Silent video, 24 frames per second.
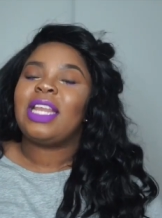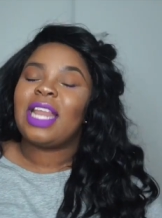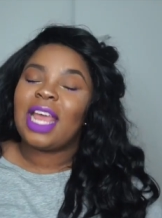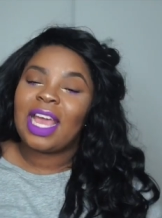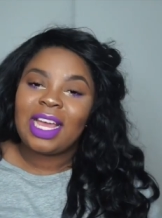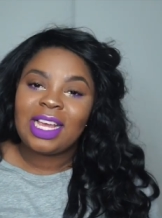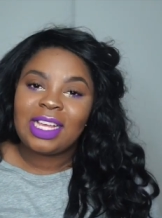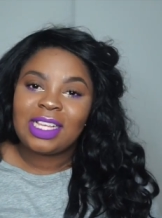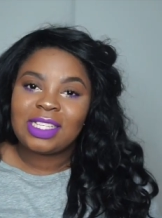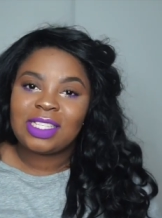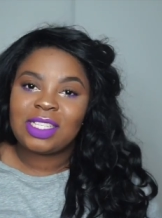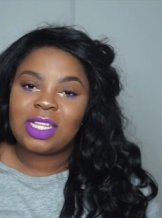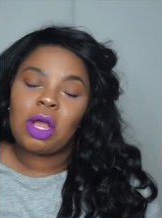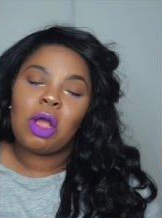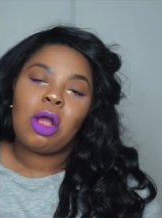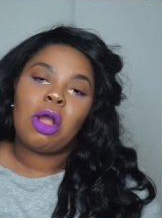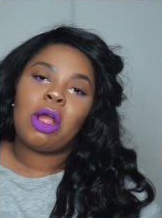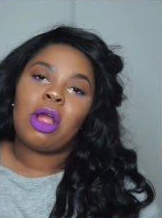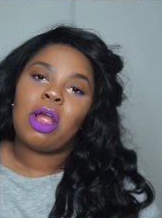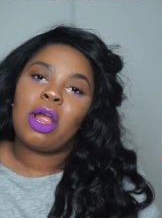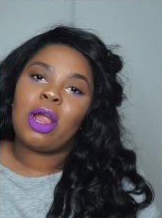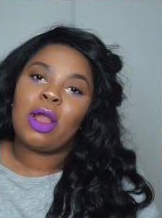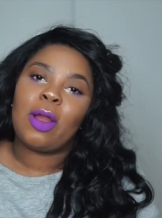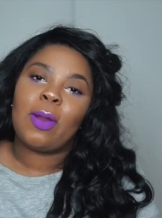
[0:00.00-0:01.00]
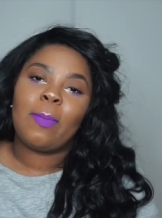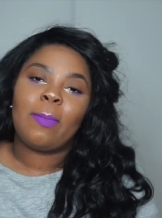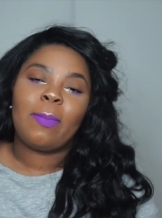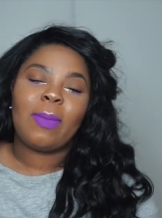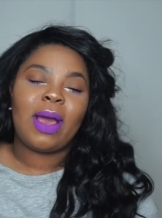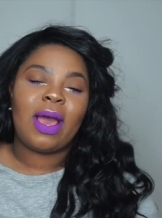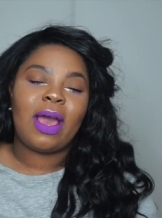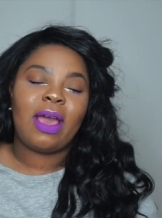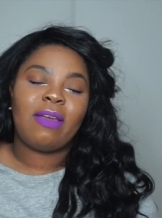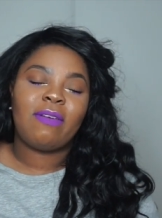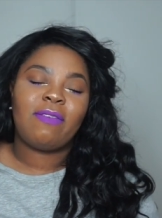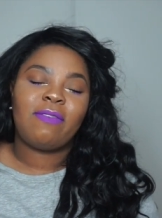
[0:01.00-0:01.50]
Next are
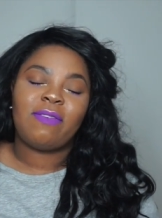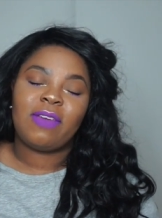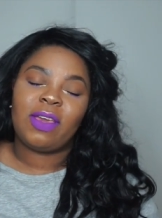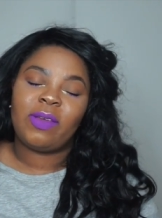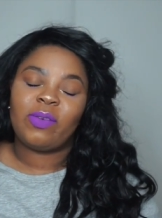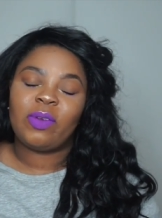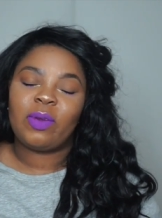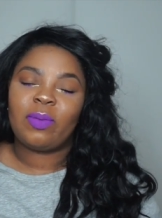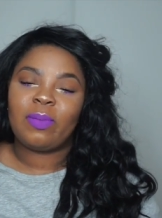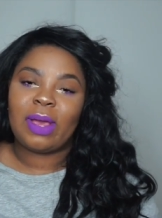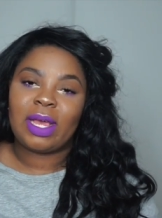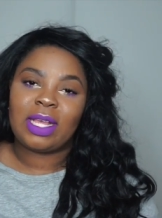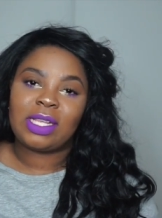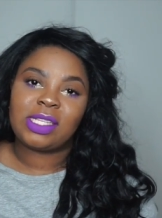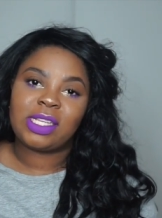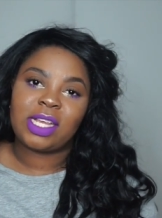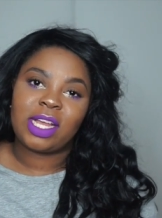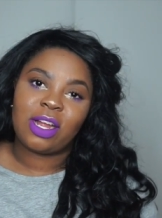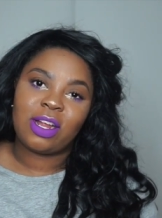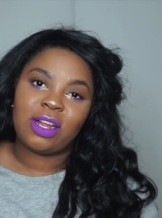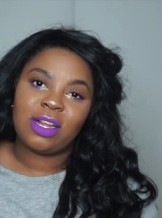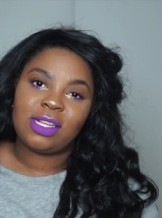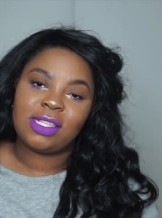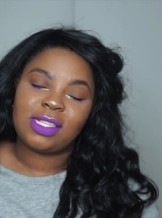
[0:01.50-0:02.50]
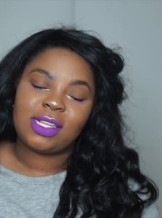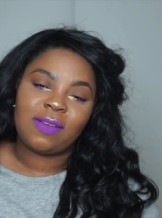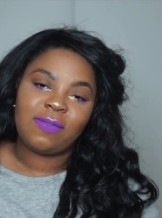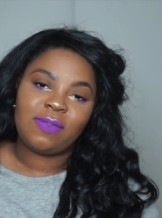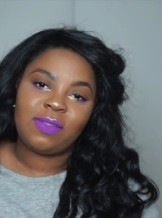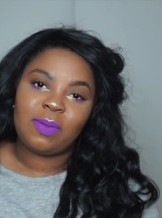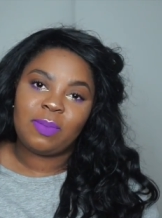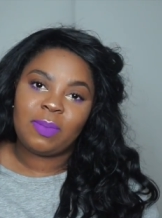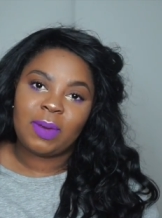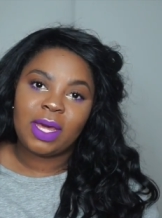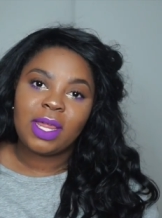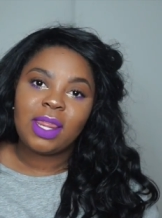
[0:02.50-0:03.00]
my favorite mascaras of
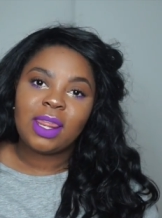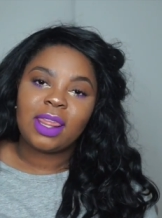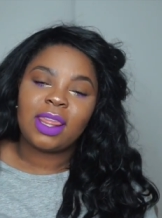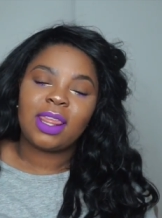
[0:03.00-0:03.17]
the month.